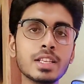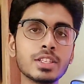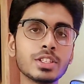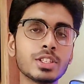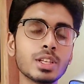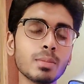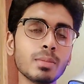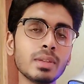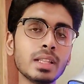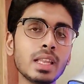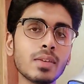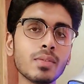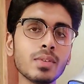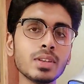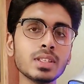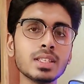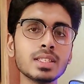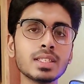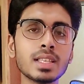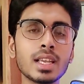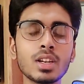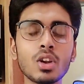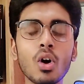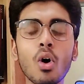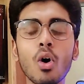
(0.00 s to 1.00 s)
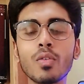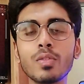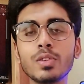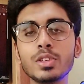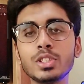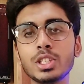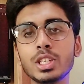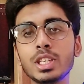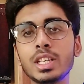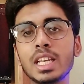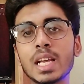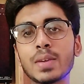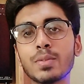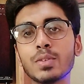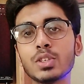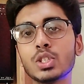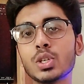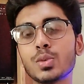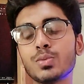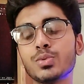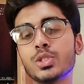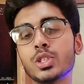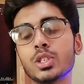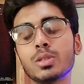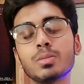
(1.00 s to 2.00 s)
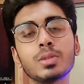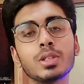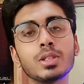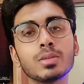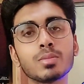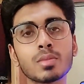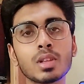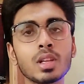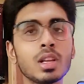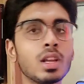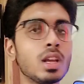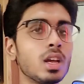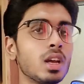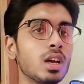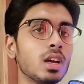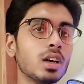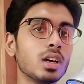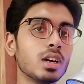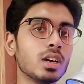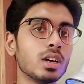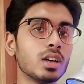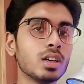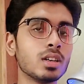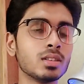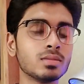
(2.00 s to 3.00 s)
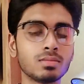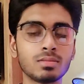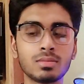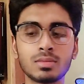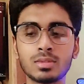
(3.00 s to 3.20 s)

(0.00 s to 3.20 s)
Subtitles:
German language is an official language of German.